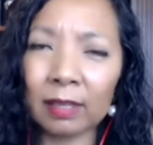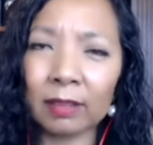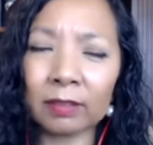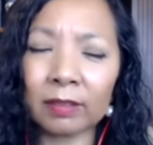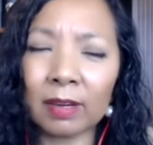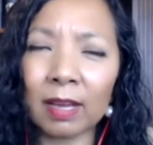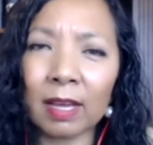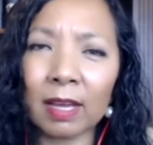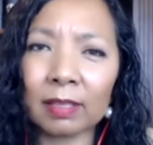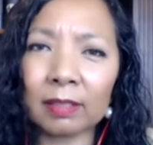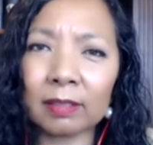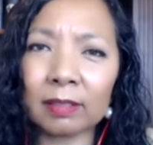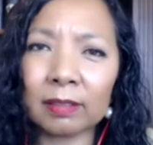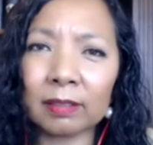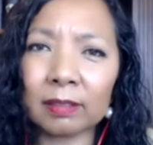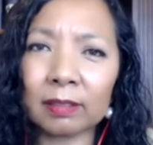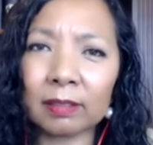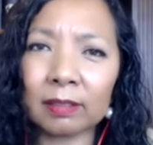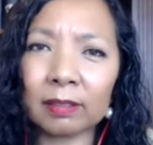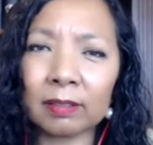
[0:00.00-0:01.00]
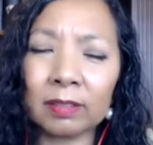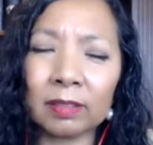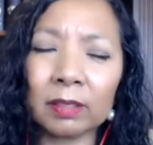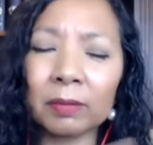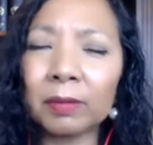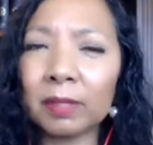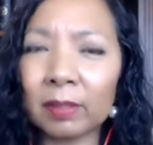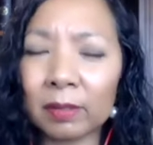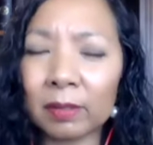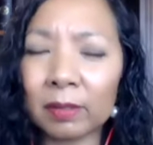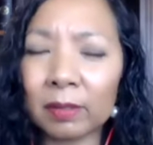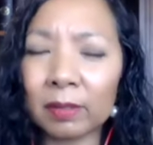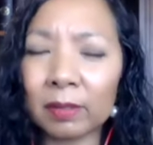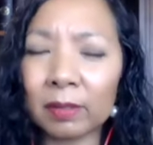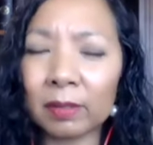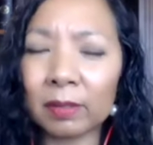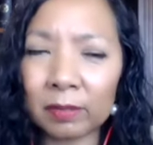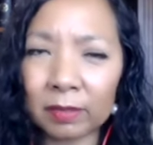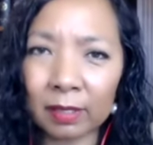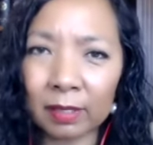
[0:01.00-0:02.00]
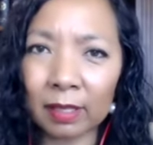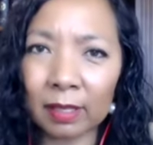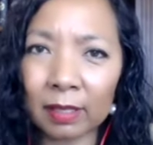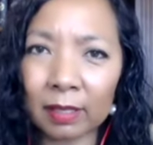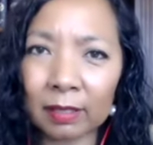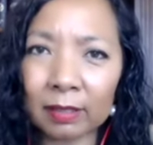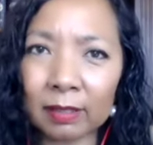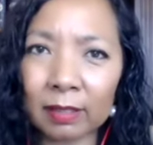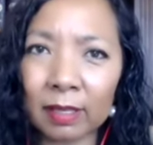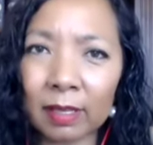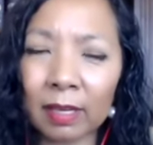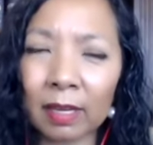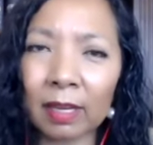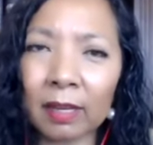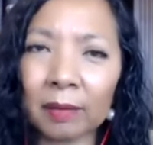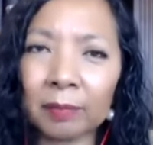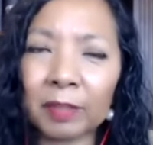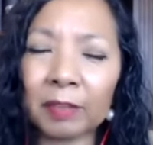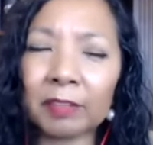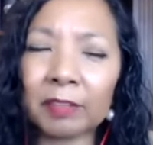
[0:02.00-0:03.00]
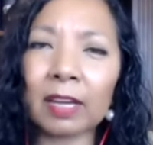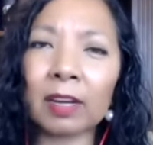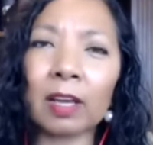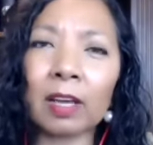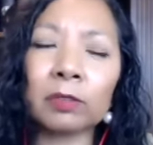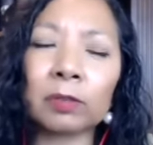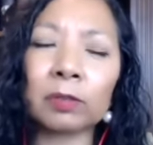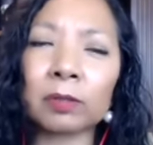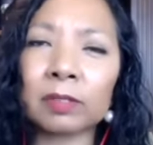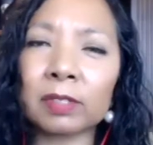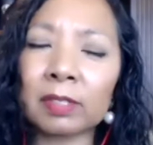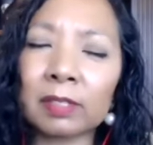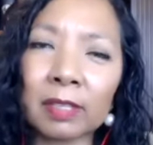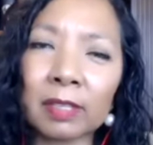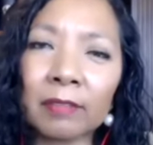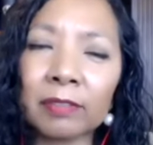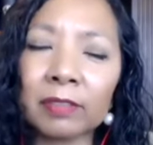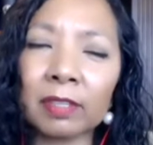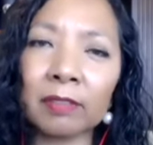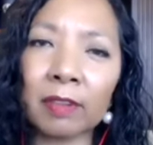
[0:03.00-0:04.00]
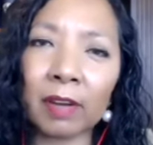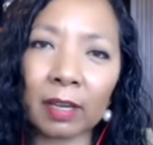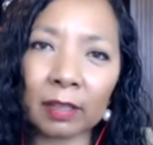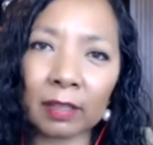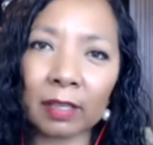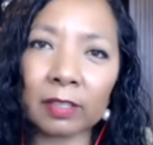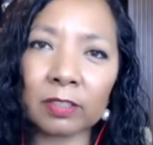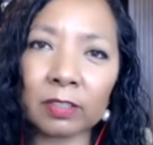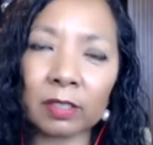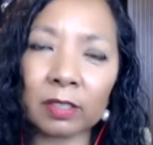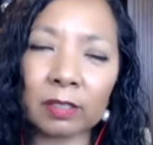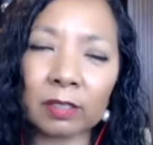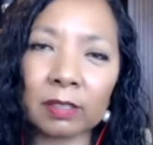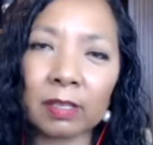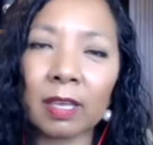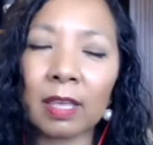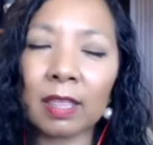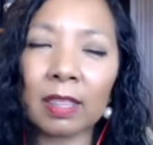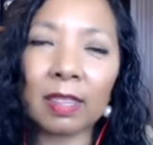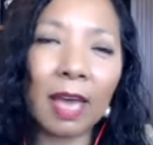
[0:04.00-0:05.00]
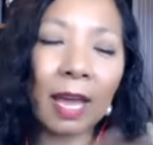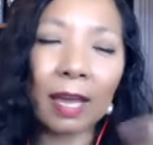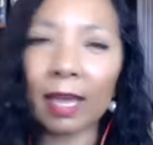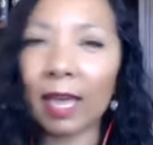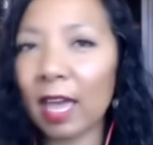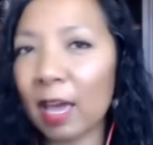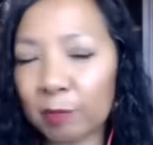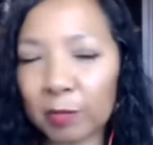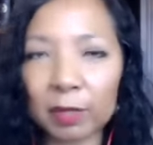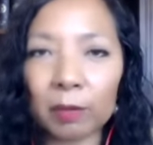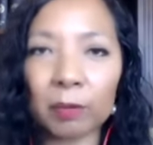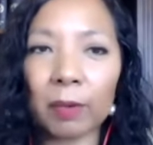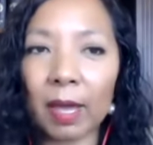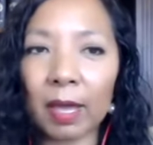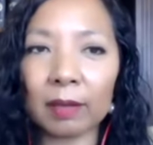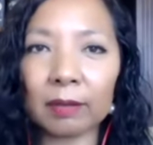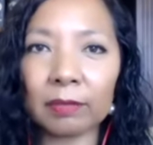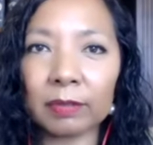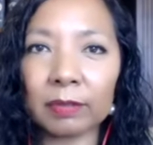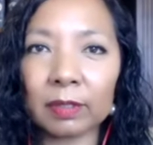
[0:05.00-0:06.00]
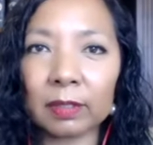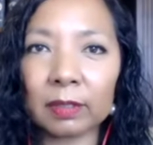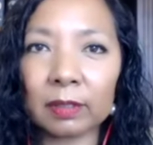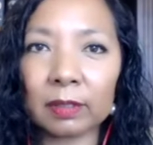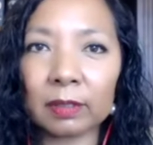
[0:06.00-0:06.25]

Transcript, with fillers: They're not doing those things. They've got all sorts of safety violations. That can't be waived.